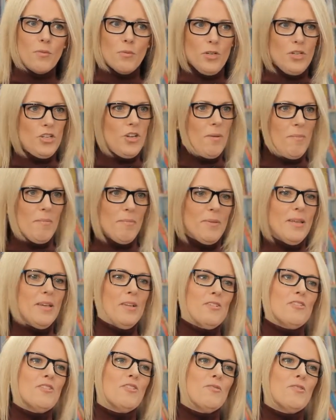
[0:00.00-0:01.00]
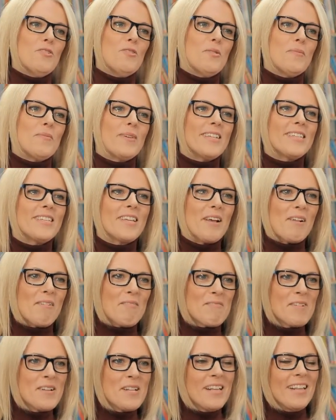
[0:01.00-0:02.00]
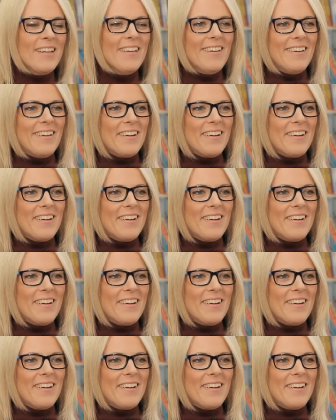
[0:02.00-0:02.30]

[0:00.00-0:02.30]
which I'm guilty of doing myself.